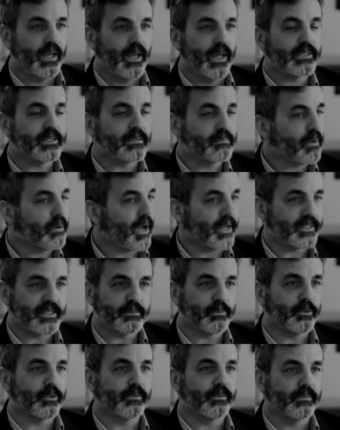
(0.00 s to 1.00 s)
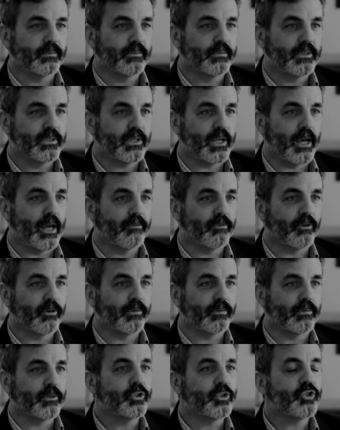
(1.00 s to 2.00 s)
It's impossible to ever
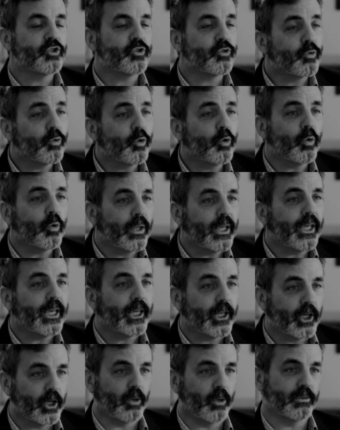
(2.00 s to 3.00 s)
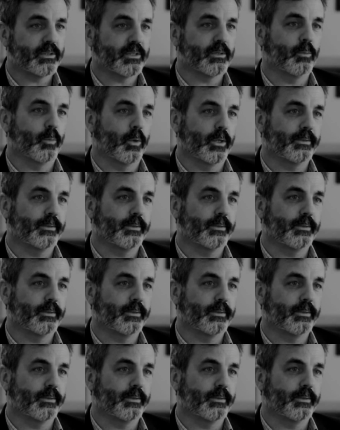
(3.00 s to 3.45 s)
truly know someone.